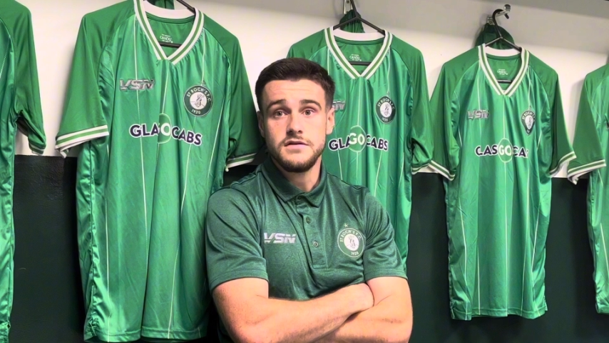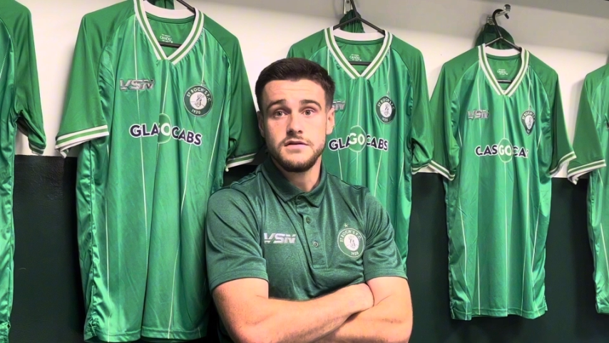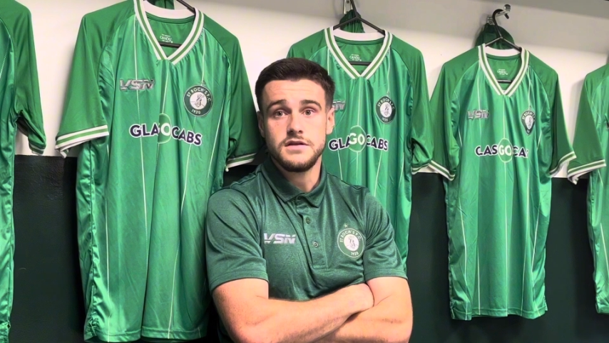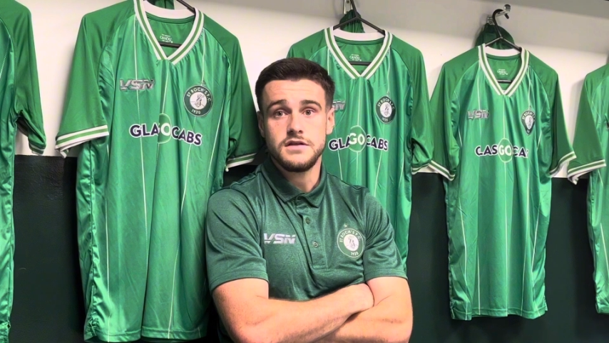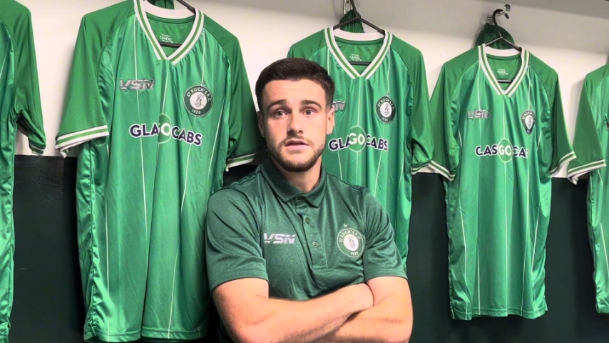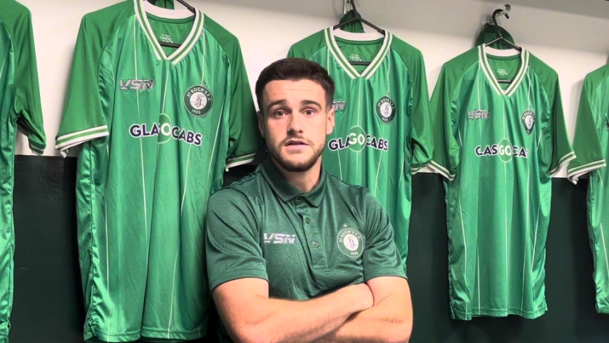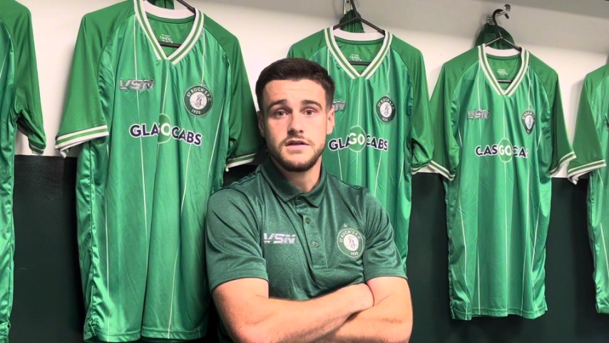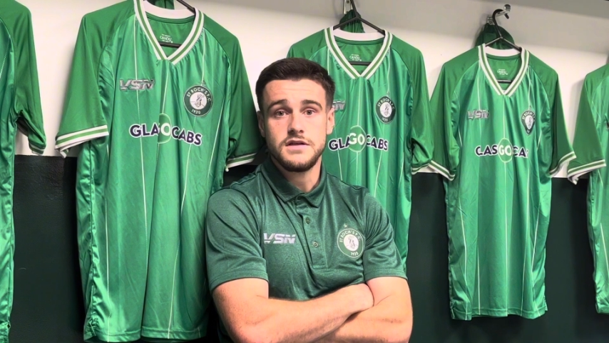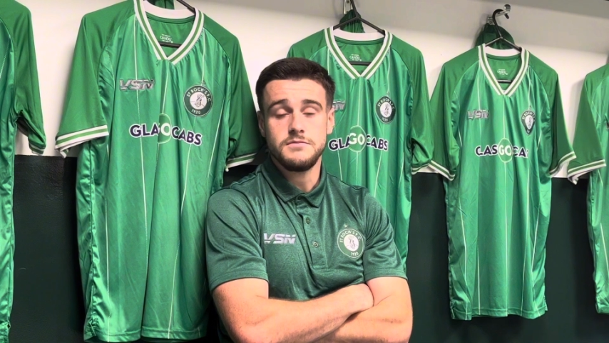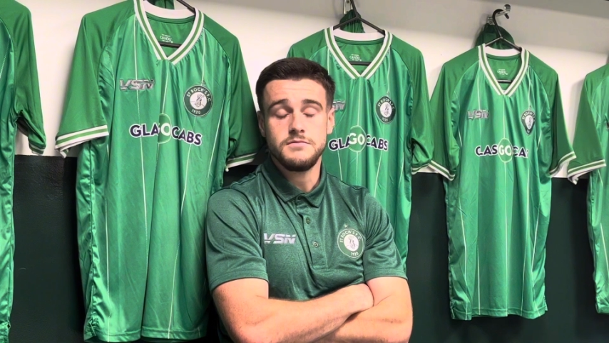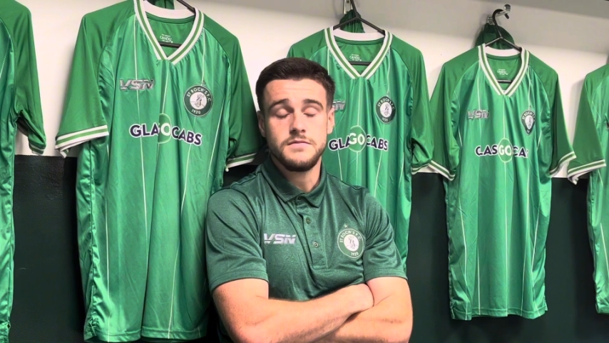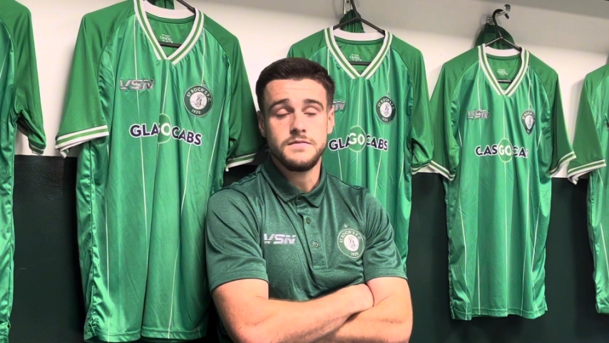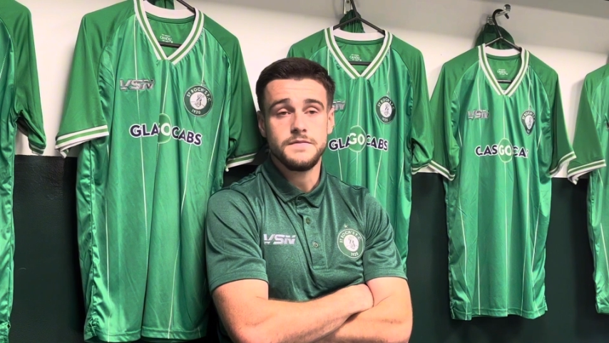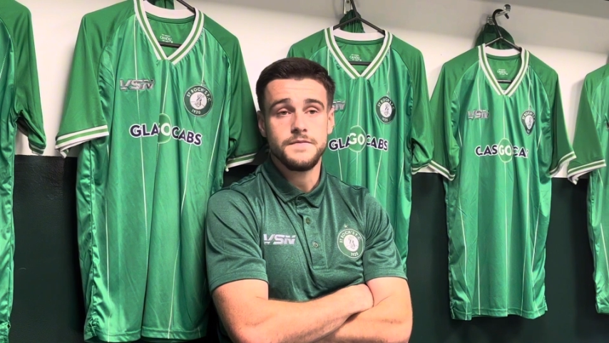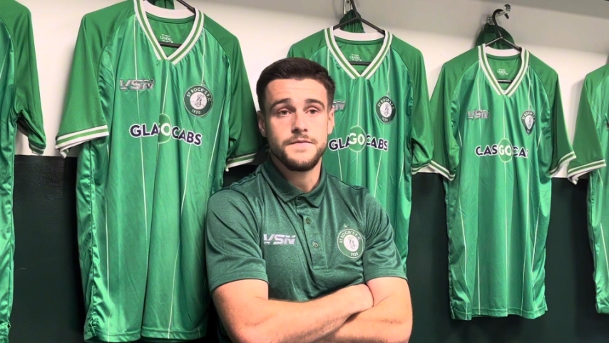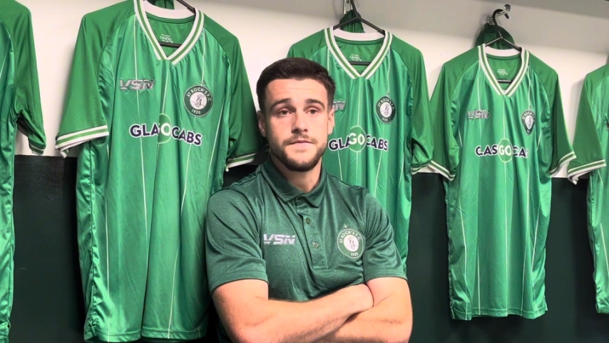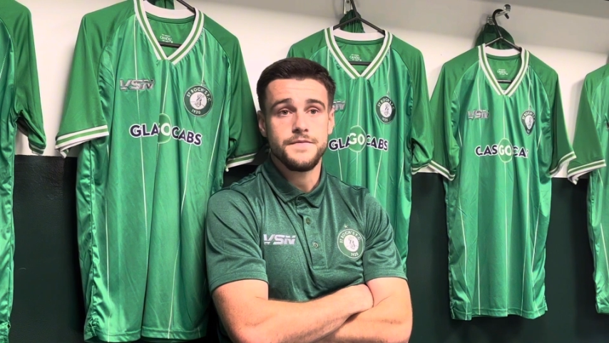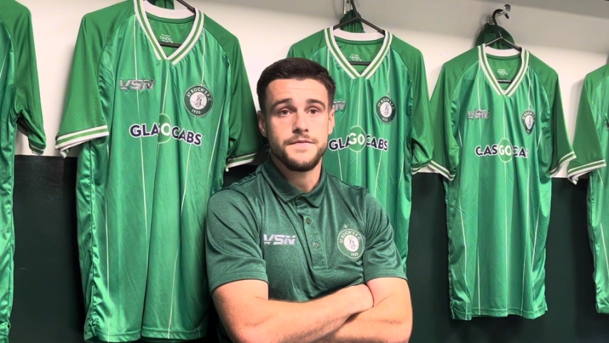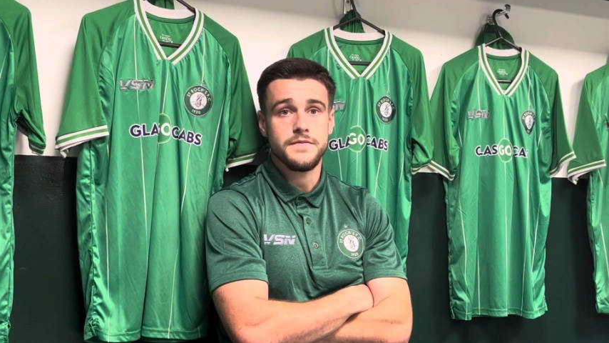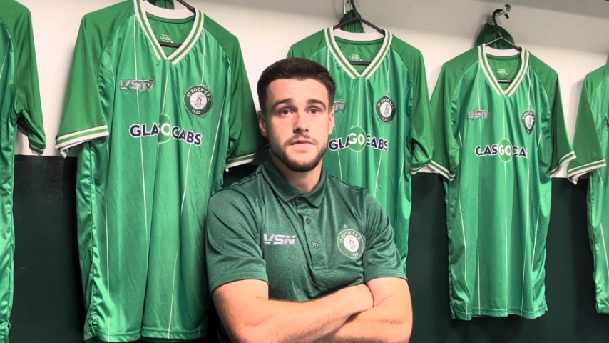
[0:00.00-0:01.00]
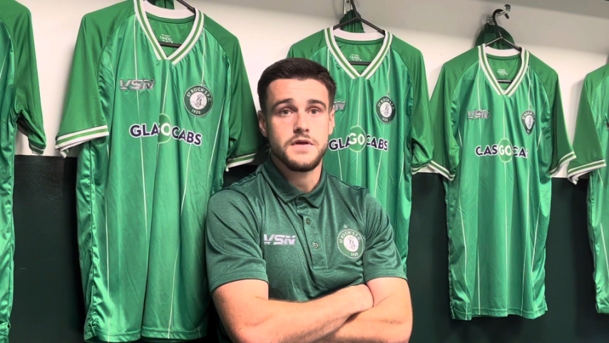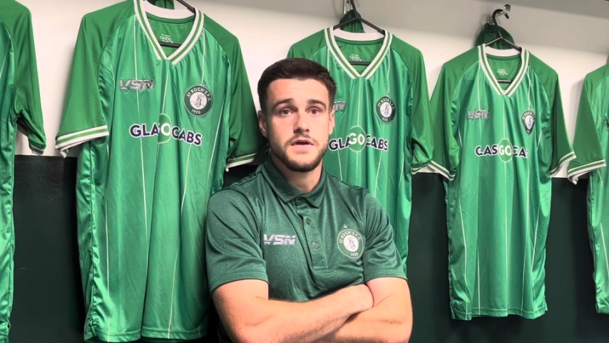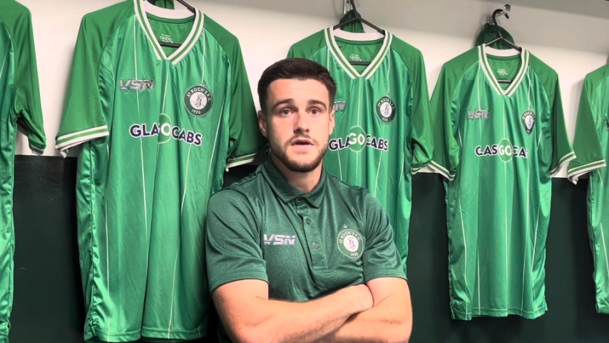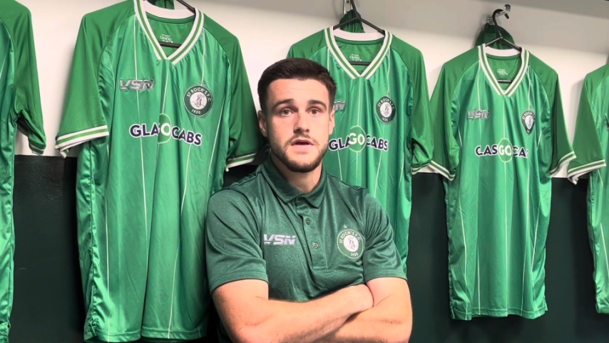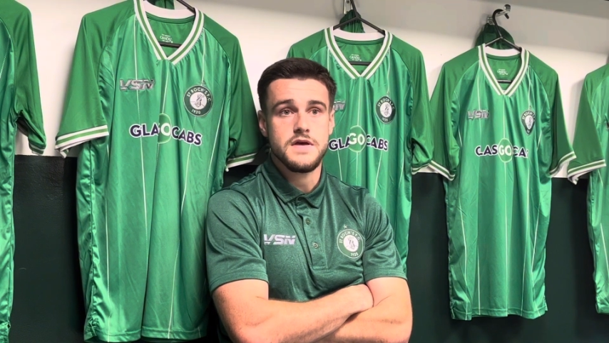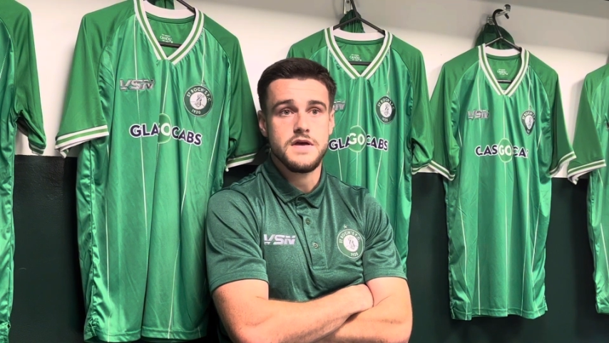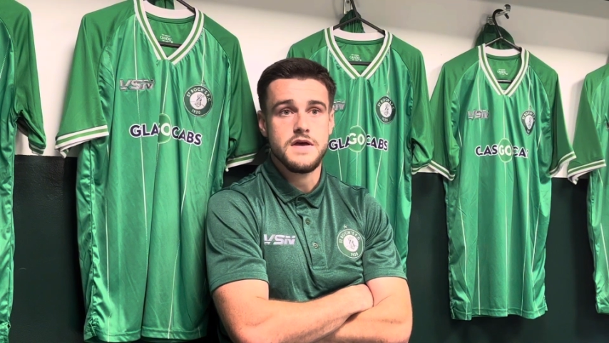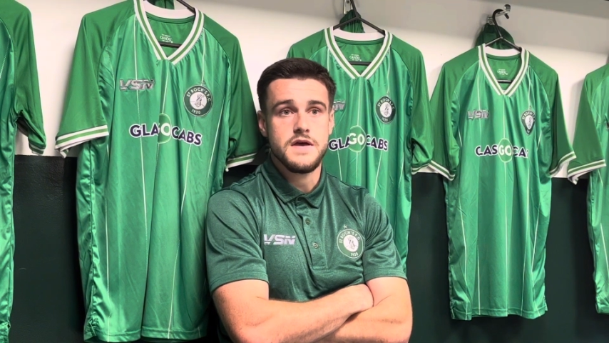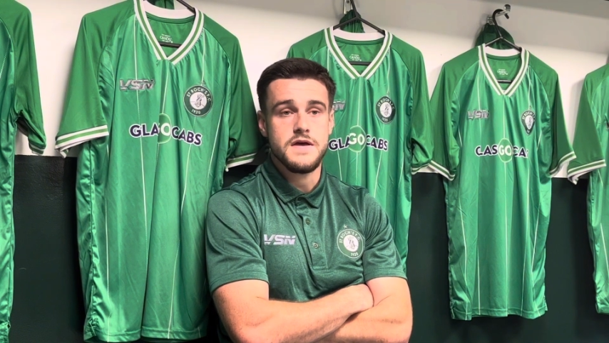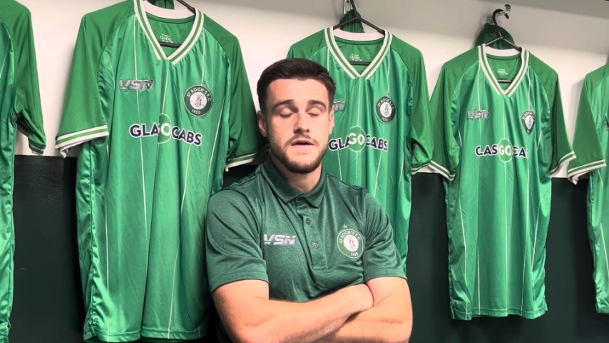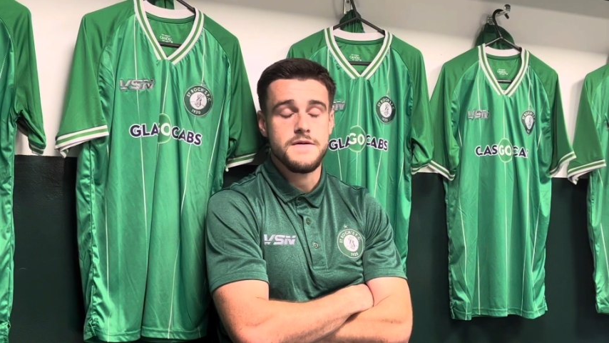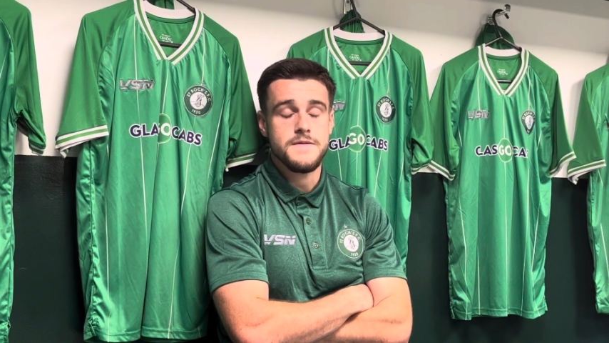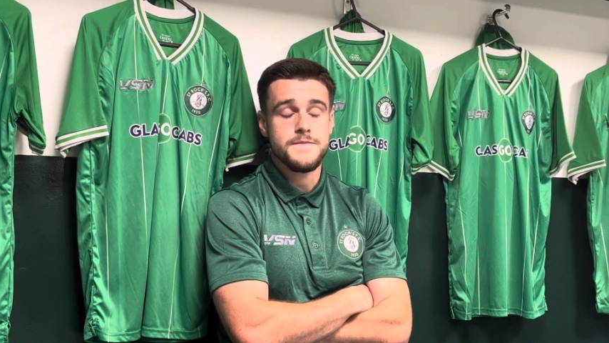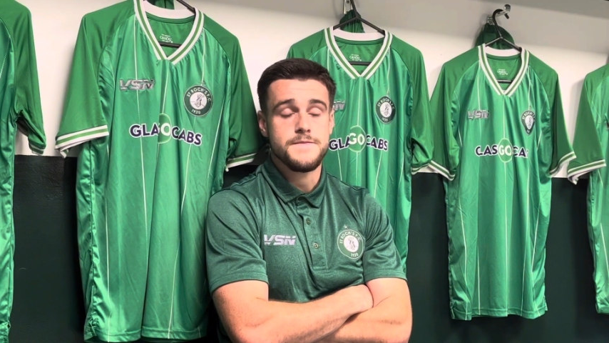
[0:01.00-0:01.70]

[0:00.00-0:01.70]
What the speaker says: at the time. It's